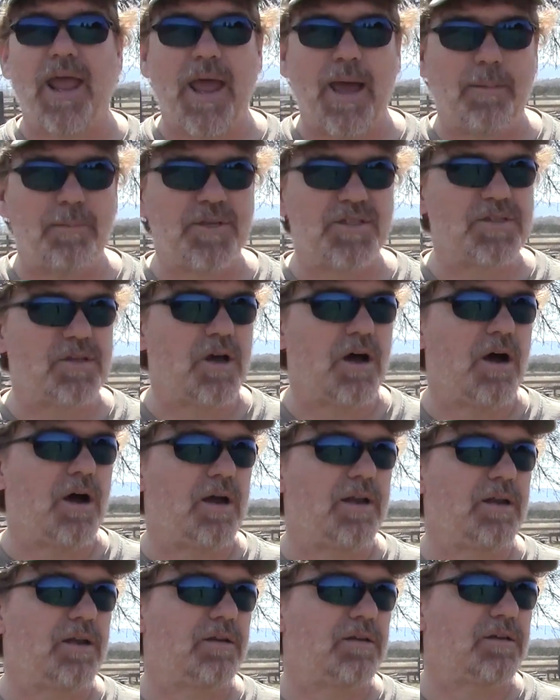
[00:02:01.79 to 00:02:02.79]

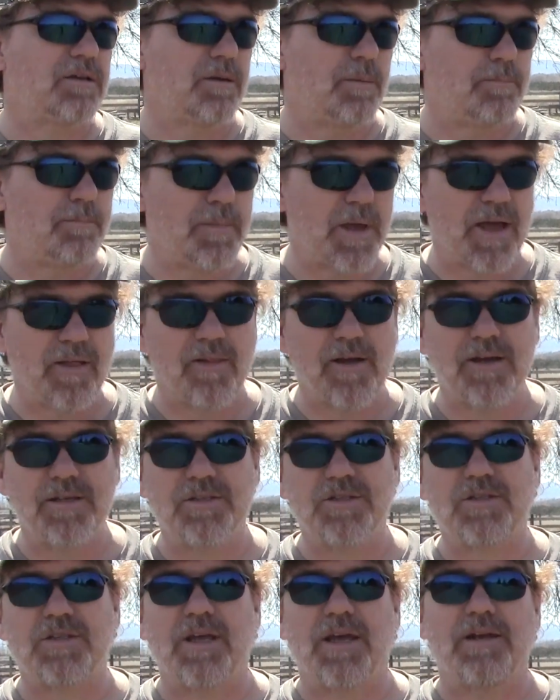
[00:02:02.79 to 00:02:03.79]
Amazon and
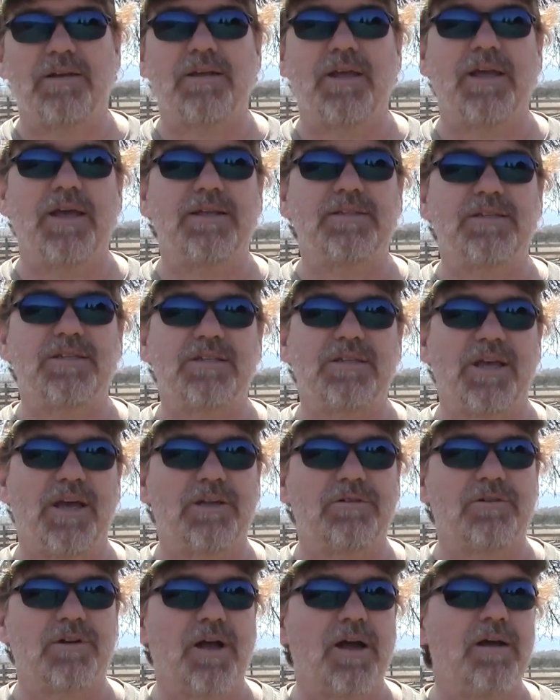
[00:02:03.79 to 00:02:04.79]
Cabela's and
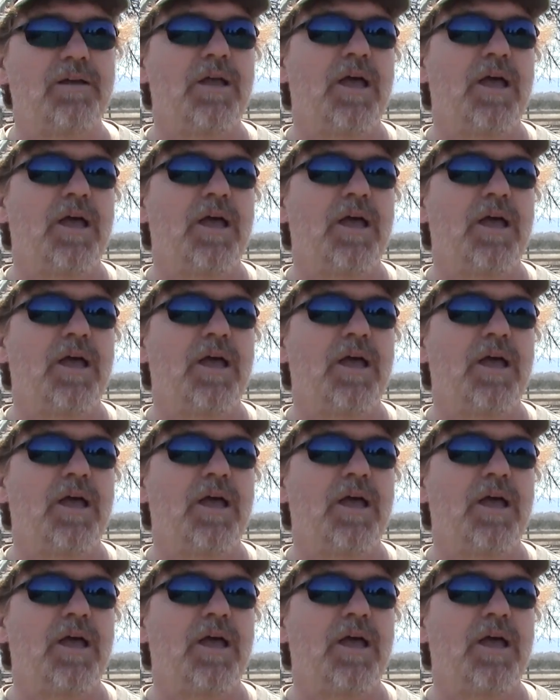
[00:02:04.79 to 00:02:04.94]
etc.